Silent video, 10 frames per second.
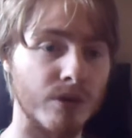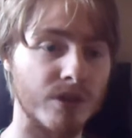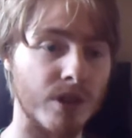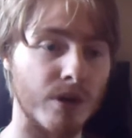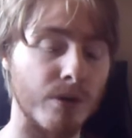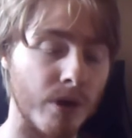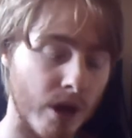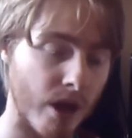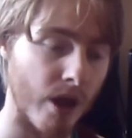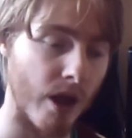also
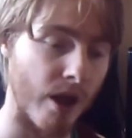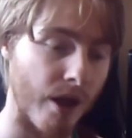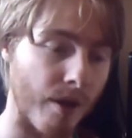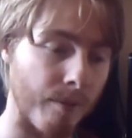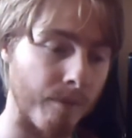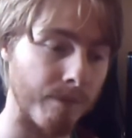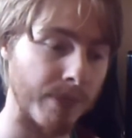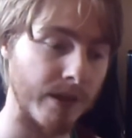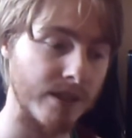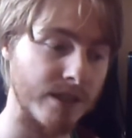um,
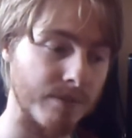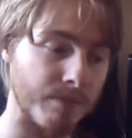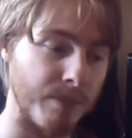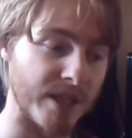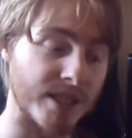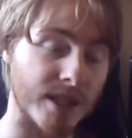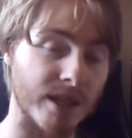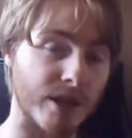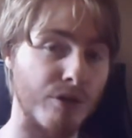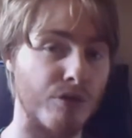
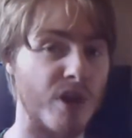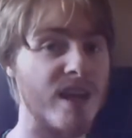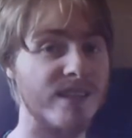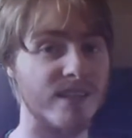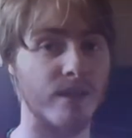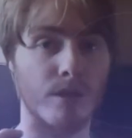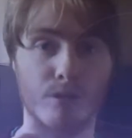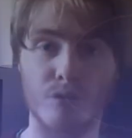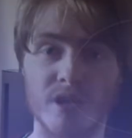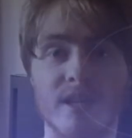basically creating
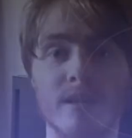three